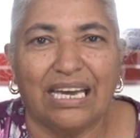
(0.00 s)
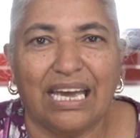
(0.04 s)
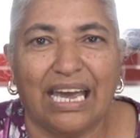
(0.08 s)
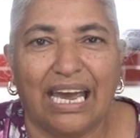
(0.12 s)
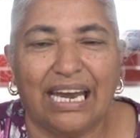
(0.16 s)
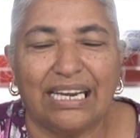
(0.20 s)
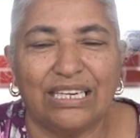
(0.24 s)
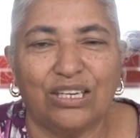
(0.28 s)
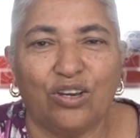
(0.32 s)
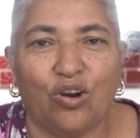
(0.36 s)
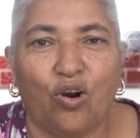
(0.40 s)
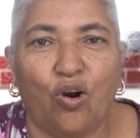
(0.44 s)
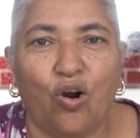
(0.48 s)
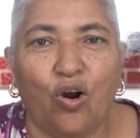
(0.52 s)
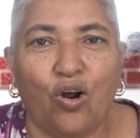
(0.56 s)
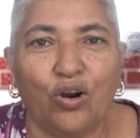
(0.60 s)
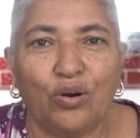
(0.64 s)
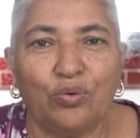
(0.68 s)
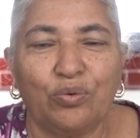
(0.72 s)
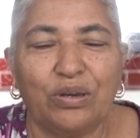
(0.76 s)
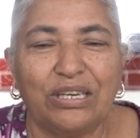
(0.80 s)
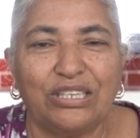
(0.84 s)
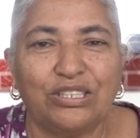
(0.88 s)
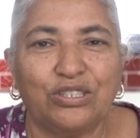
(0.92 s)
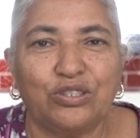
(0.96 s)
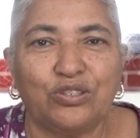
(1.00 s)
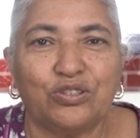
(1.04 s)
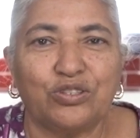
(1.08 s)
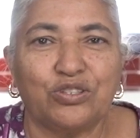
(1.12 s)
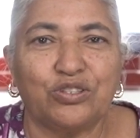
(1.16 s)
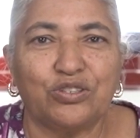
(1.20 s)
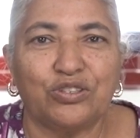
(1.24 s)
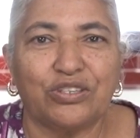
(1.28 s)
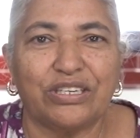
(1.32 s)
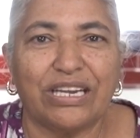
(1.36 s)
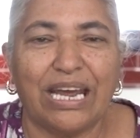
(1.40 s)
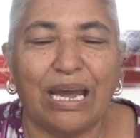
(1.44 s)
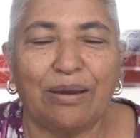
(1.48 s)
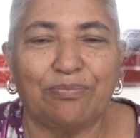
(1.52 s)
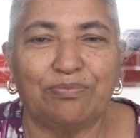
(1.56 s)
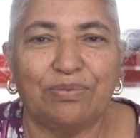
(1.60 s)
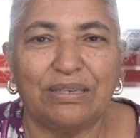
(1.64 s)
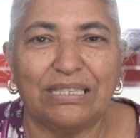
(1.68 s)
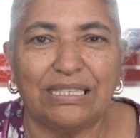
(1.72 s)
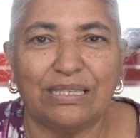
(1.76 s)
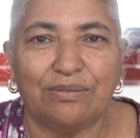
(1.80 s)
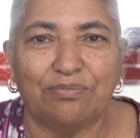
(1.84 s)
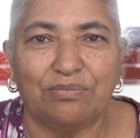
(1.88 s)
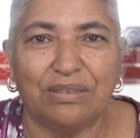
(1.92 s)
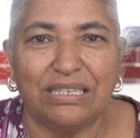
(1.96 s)
And he always used to wrap
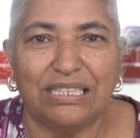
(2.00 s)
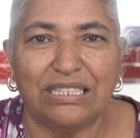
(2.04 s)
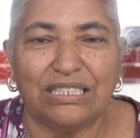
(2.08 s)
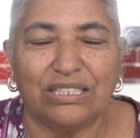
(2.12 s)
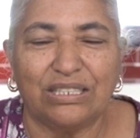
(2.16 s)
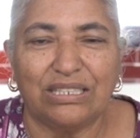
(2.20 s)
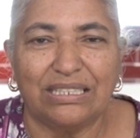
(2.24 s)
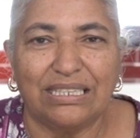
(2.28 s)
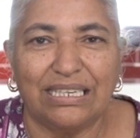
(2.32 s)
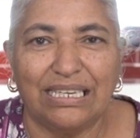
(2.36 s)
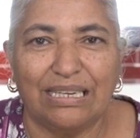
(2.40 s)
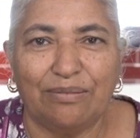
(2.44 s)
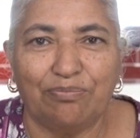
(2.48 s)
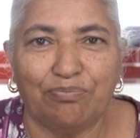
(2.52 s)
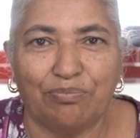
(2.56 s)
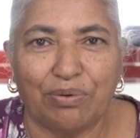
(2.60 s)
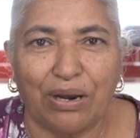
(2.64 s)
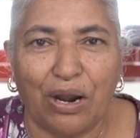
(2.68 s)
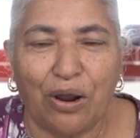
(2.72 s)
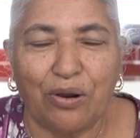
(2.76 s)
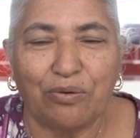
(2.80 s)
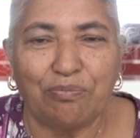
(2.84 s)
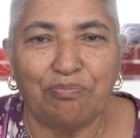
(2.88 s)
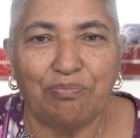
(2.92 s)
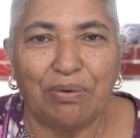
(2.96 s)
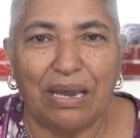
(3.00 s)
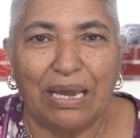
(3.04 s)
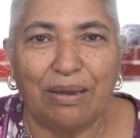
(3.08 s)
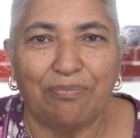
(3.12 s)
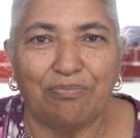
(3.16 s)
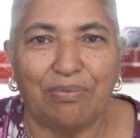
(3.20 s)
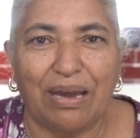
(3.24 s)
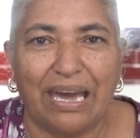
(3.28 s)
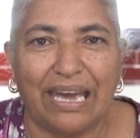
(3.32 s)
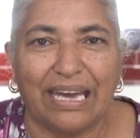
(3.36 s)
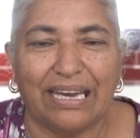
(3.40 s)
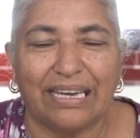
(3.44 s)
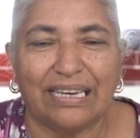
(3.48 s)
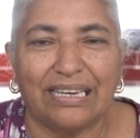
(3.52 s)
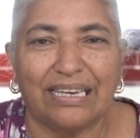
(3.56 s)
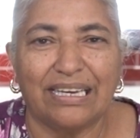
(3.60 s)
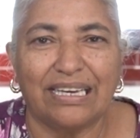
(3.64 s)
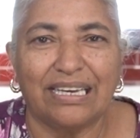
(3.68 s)
his meat in brown paper.